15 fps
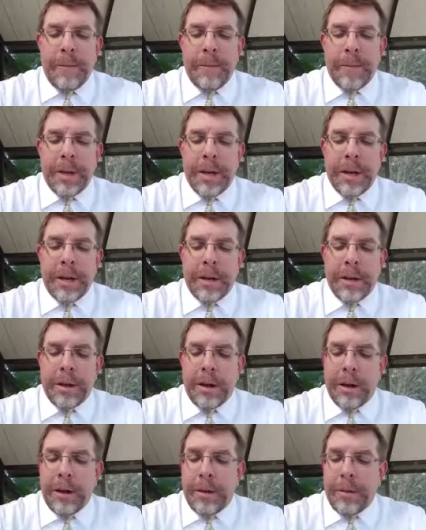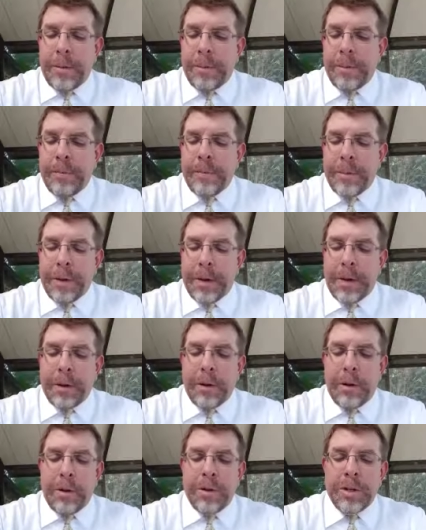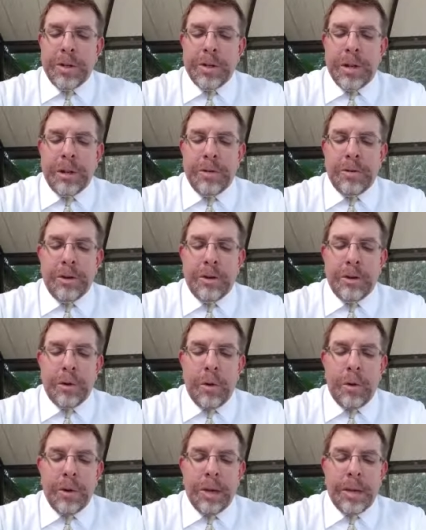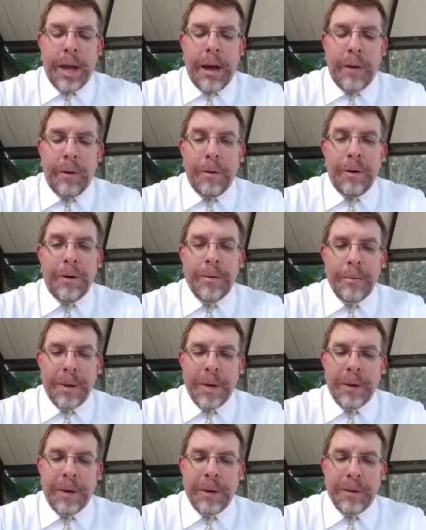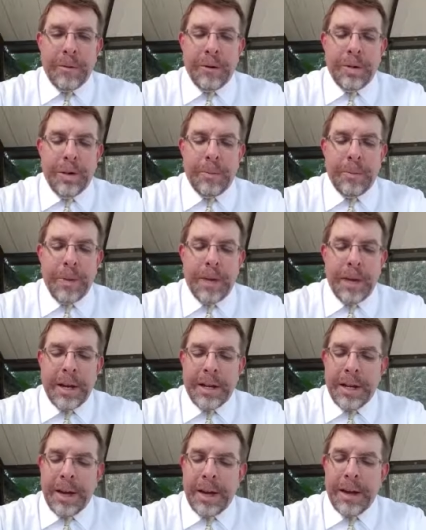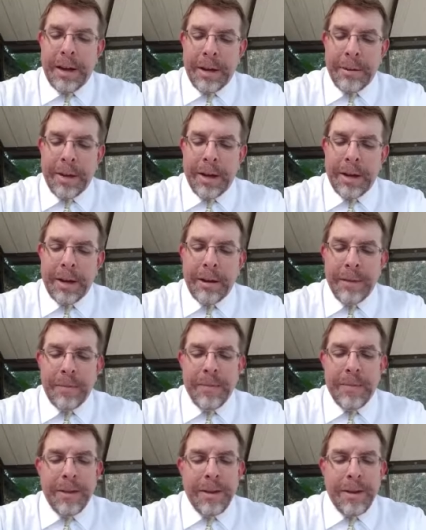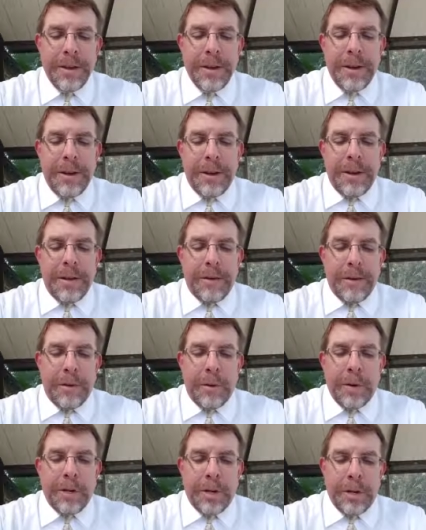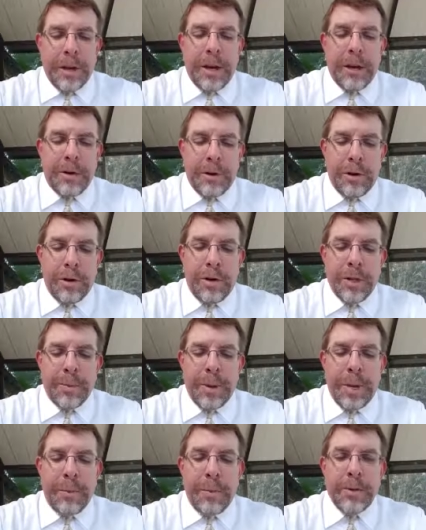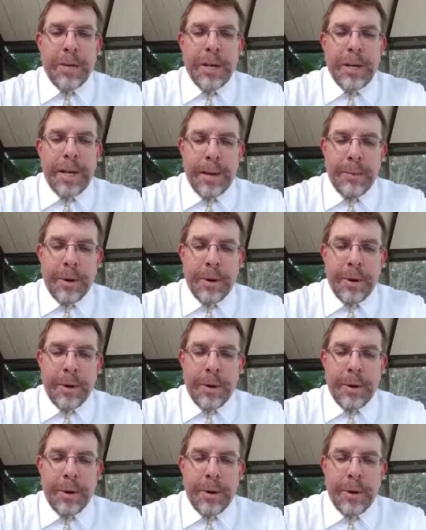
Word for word: that uh, encourages others to throw in the towel because we shouldn't be like that. Amen. So we should encourage people to keep